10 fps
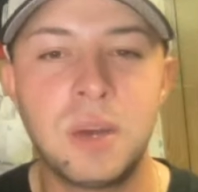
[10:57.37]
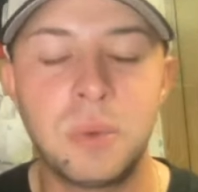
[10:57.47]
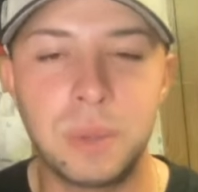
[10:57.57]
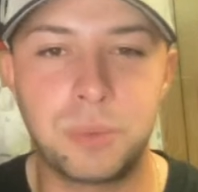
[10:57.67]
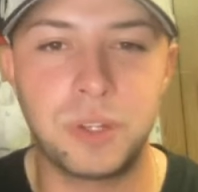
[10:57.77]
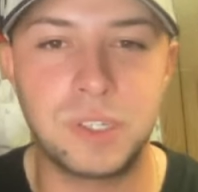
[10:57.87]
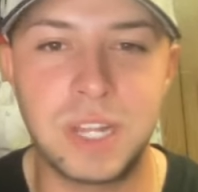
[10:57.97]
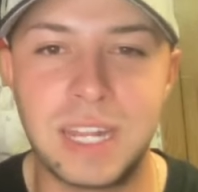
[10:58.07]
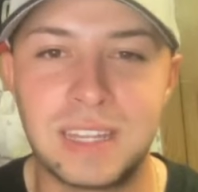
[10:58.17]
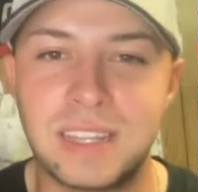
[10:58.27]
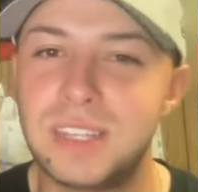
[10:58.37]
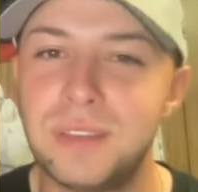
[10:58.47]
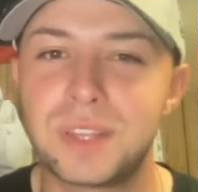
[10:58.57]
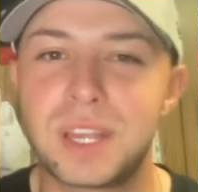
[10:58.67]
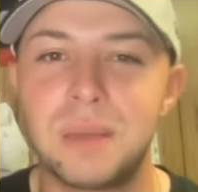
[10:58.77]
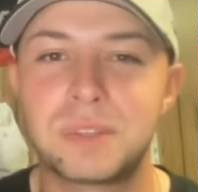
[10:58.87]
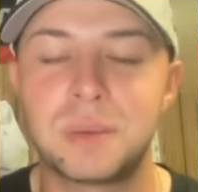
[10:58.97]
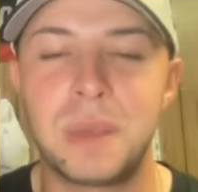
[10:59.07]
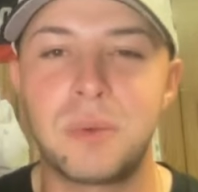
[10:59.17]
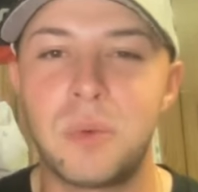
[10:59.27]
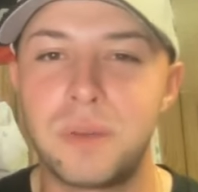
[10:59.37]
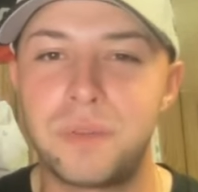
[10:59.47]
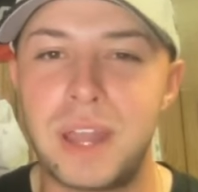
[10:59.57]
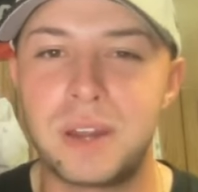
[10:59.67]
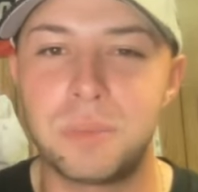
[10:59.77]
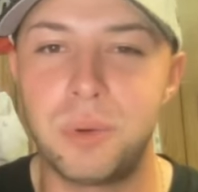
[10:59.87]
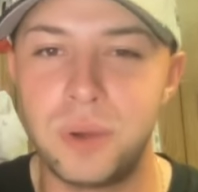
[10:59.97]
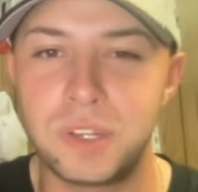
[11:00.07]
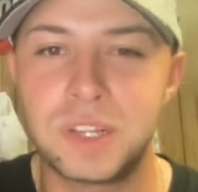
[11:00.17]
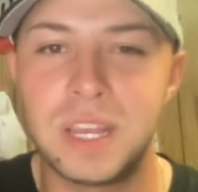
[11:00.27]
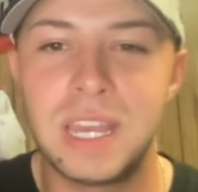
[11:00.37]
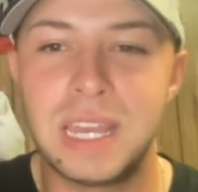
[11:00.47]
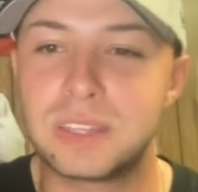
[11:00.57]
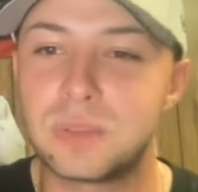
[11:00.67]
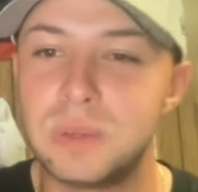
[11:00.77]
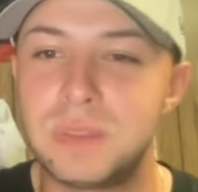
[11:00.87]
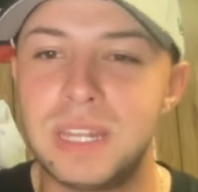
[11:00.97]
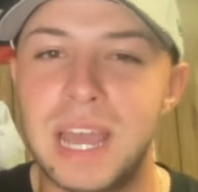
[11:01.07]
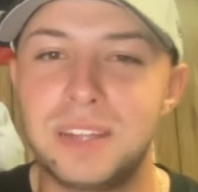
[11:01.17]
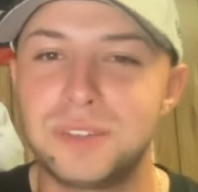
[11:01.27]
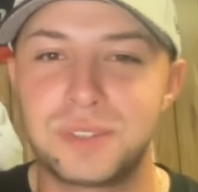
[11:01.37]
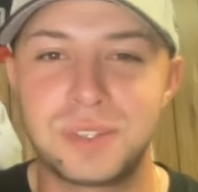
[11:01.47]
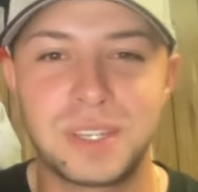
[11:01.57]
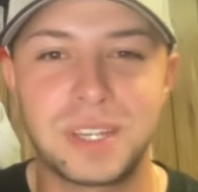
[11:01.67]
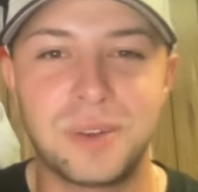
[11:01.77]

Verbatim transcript: We appreciate it. Let's see if the Cubs can make one final push and sweep the Dodgers.